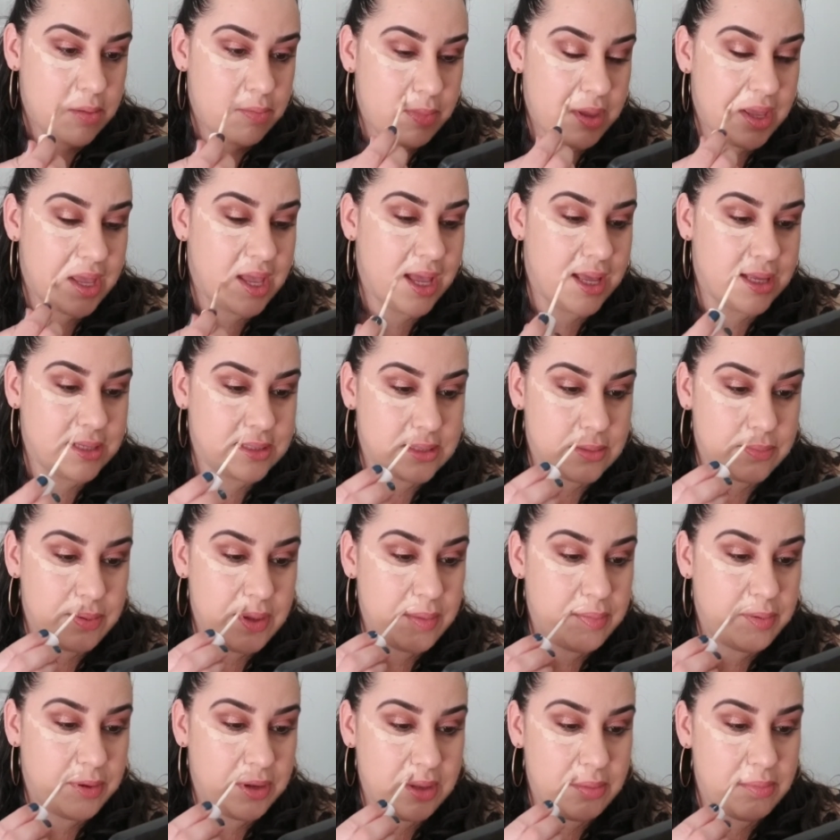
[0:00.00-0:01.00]
because the
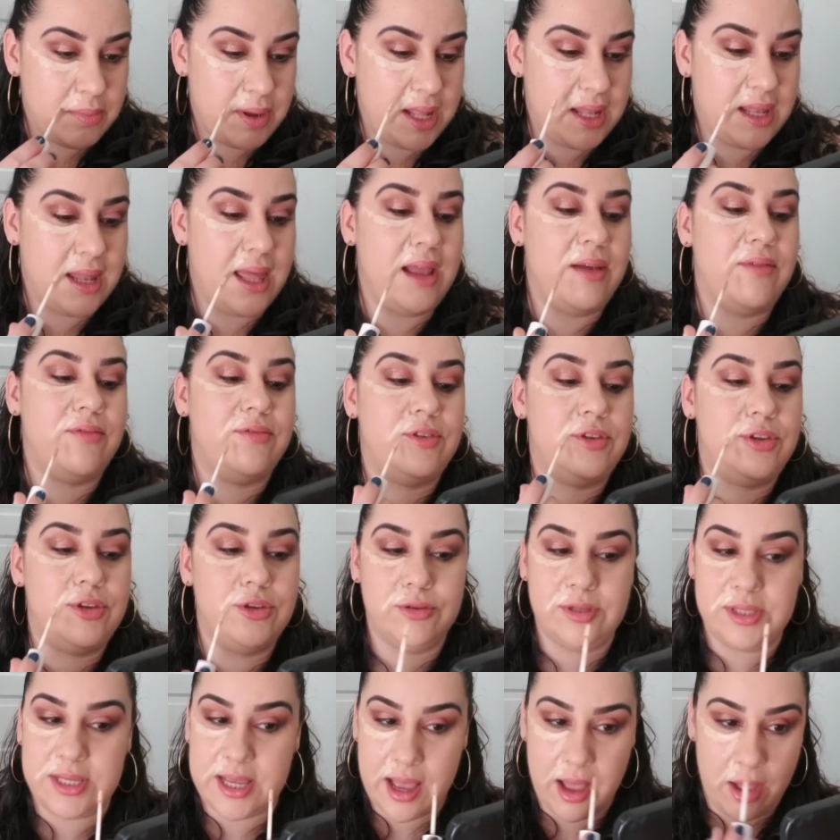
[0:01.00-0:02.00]
people in my life
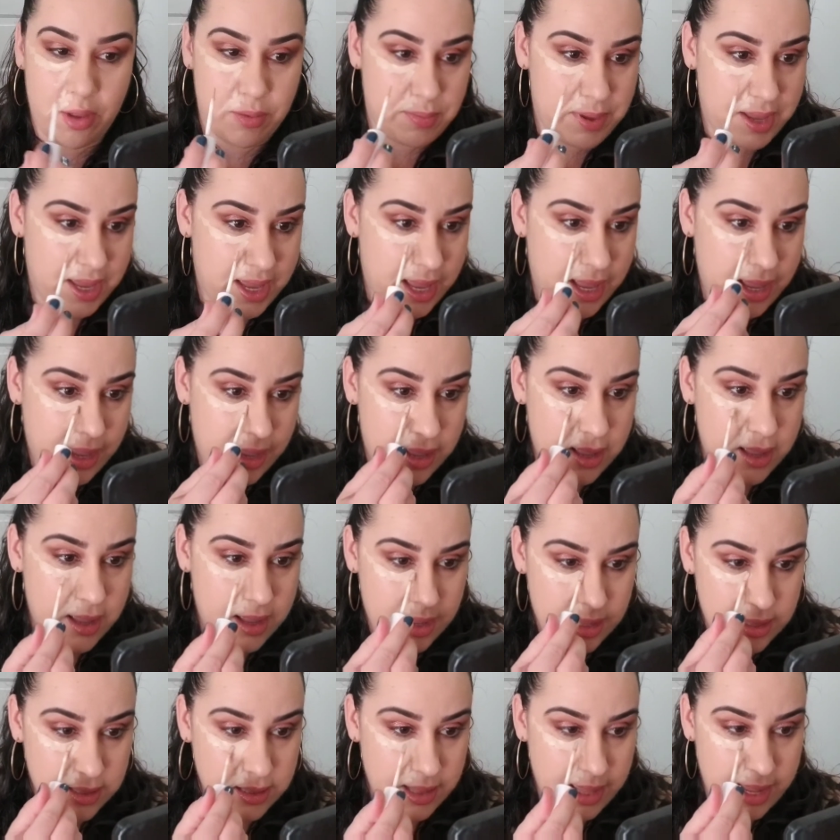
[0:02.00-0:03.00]
do tell me
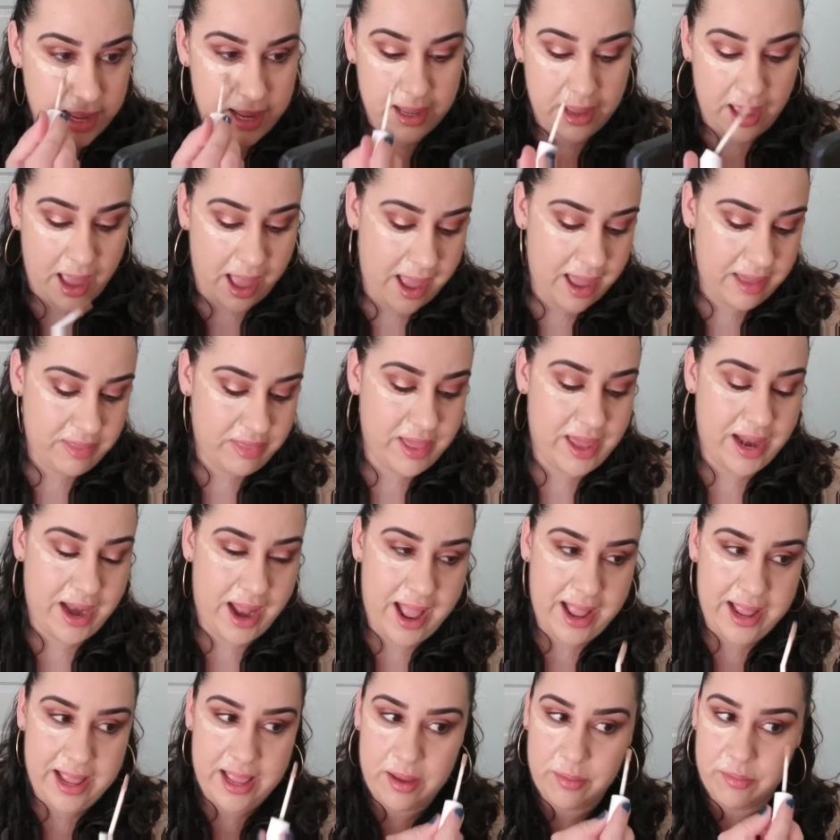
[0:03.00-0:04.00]
like that
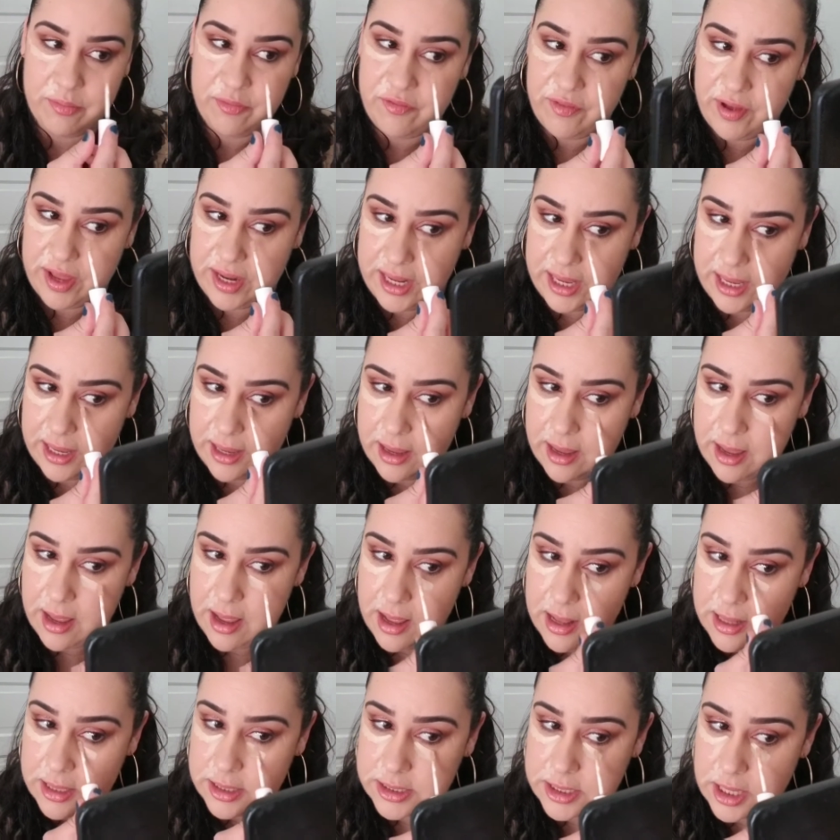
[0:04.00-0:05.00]
I am funny.
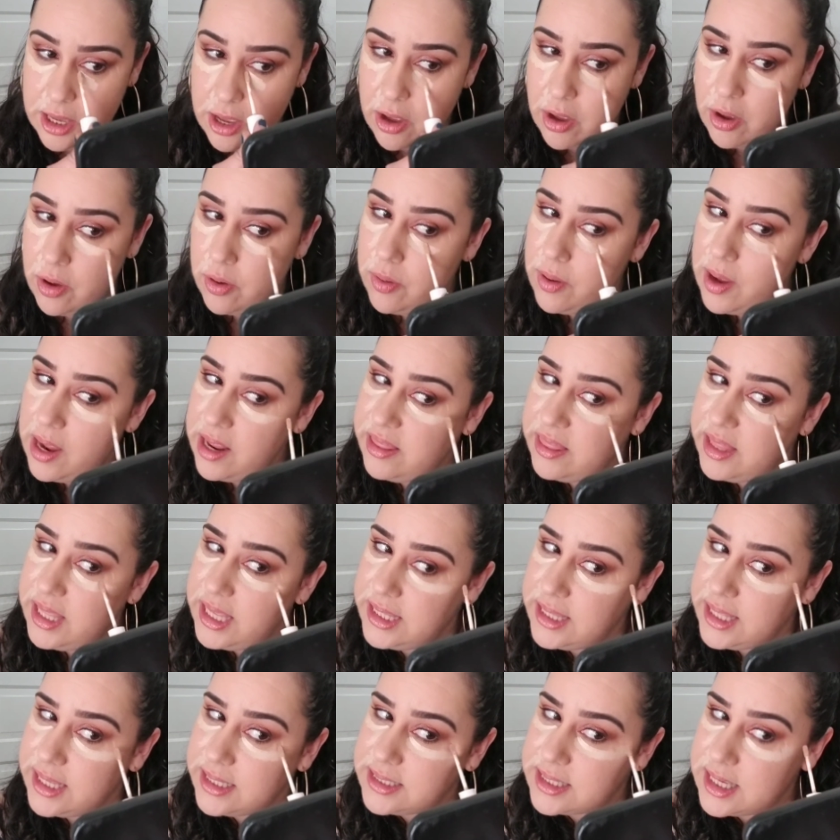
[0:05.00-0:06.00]
So I
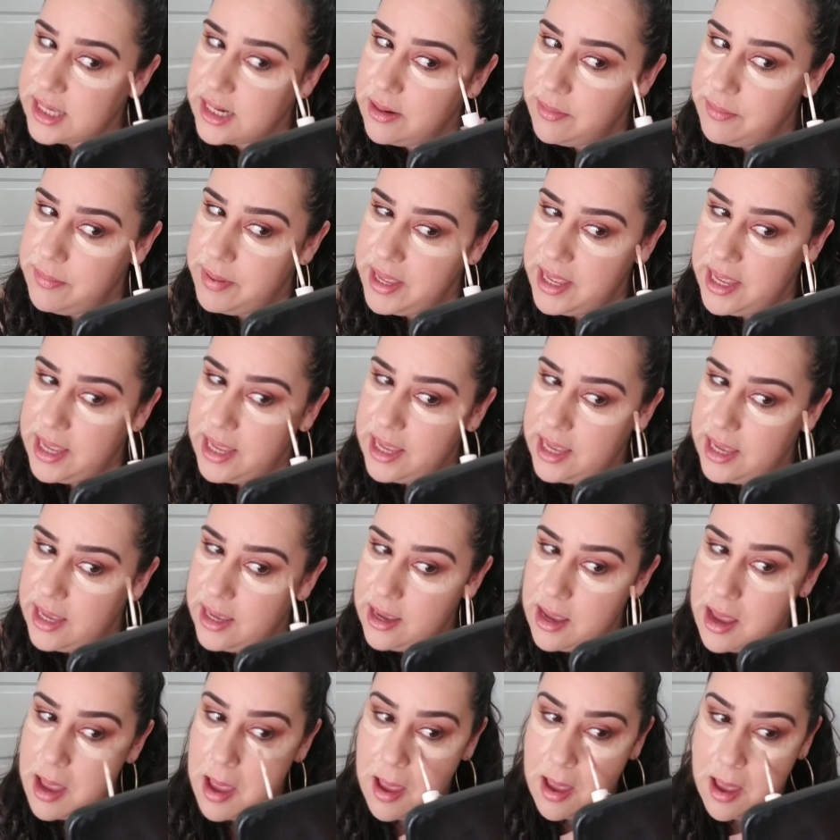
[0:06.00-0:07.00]
think that's gonna
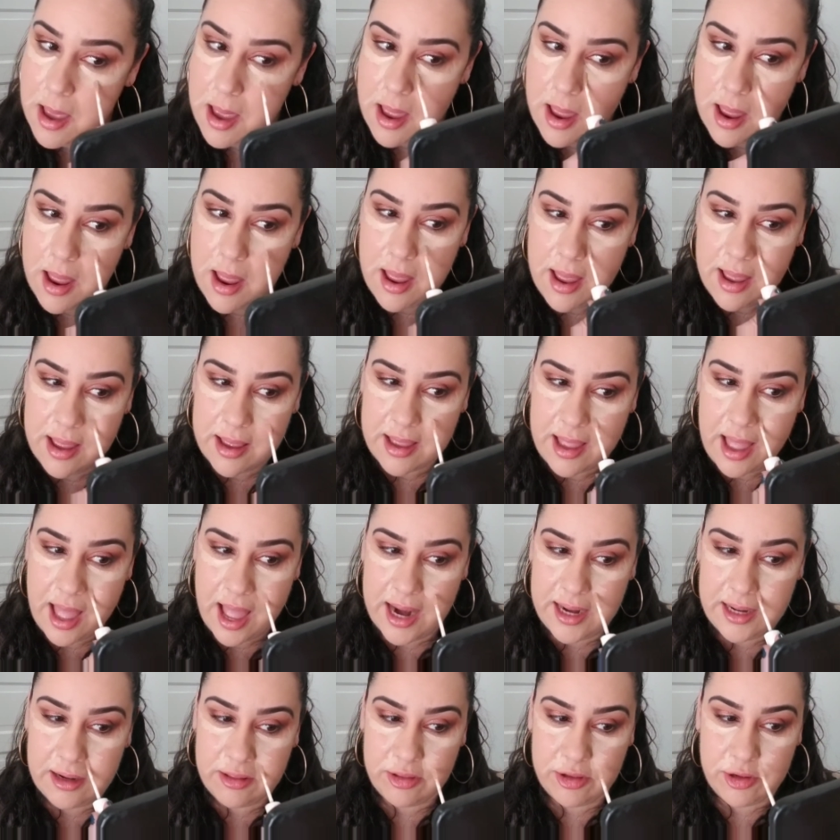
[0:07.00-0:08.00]
be
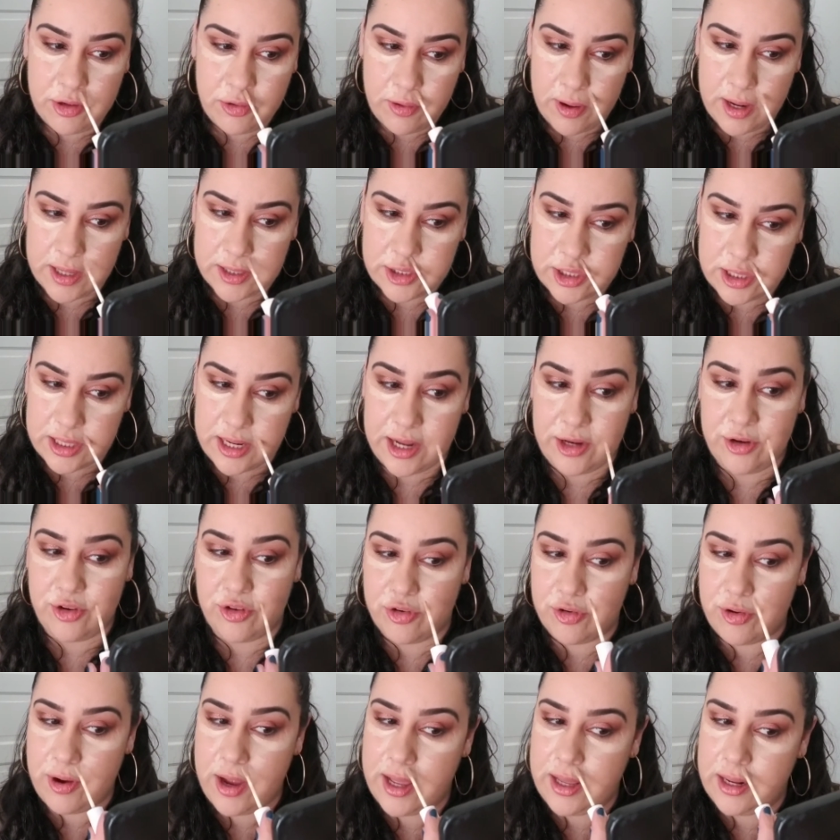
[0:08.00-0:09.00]
kind of the direction I
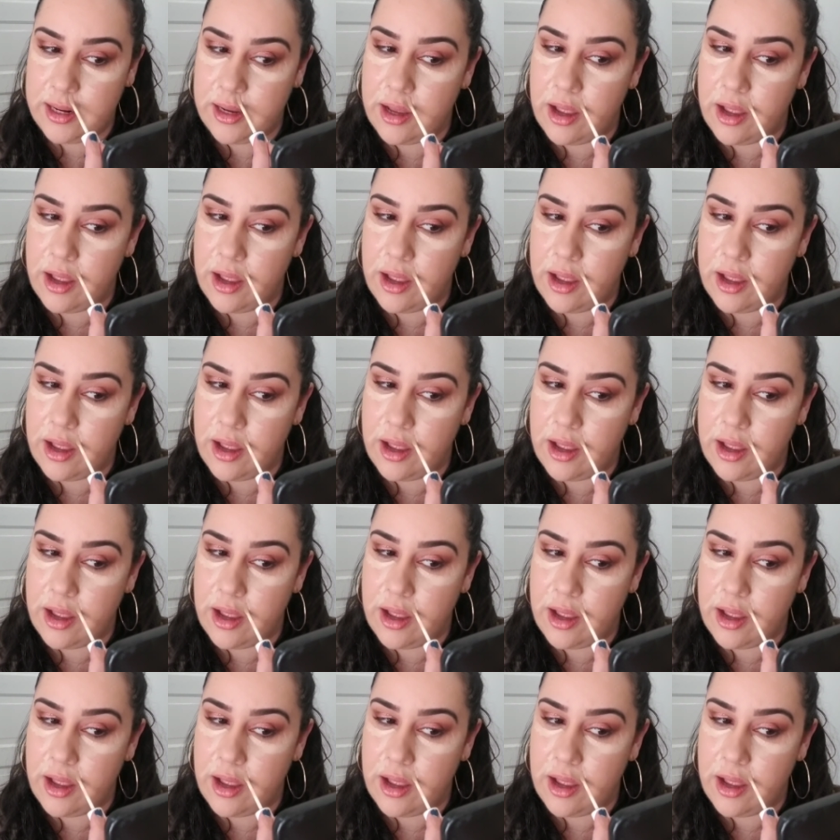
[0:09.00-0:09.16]
try to